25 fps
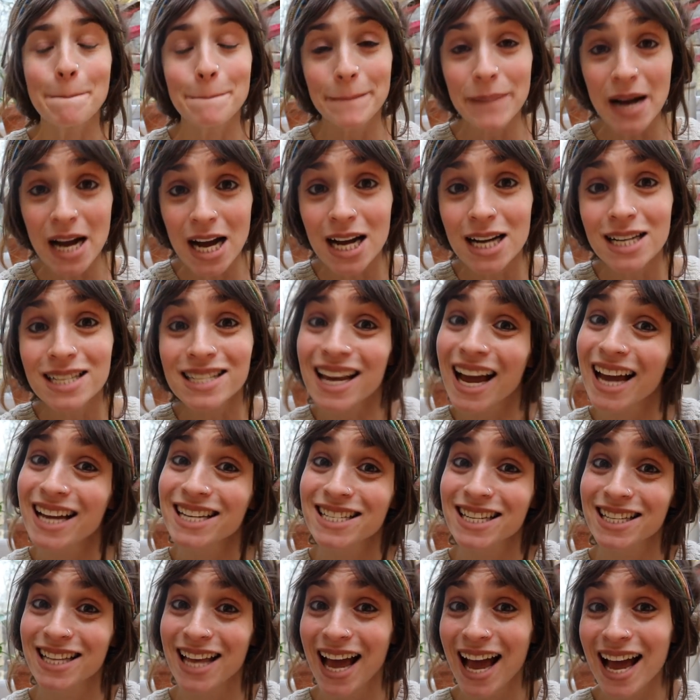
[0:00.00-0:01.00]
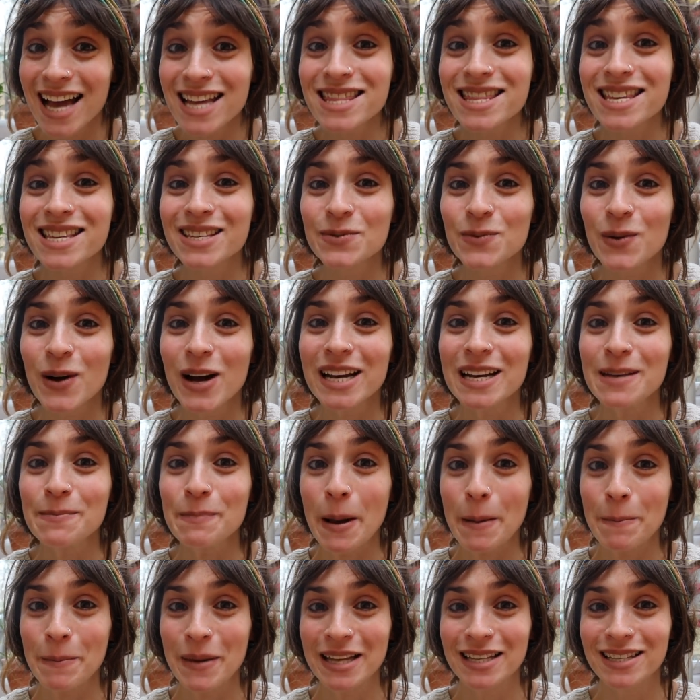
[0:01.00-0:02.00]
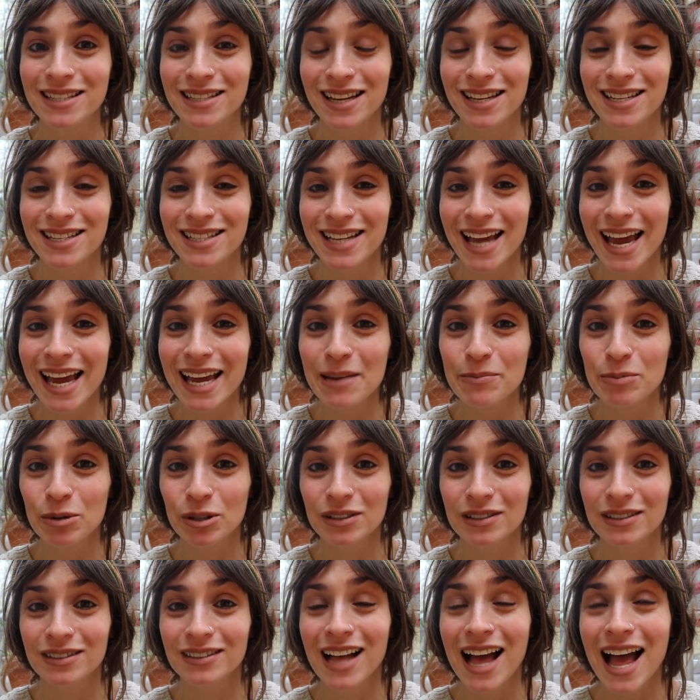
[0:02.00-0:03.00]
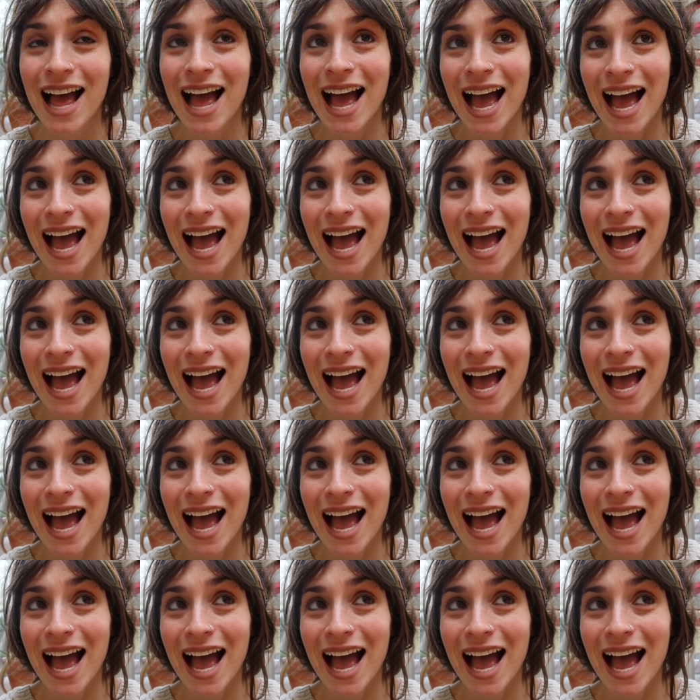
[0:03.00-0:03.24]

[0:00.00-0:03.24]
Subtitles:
but I just had this one in my bedside table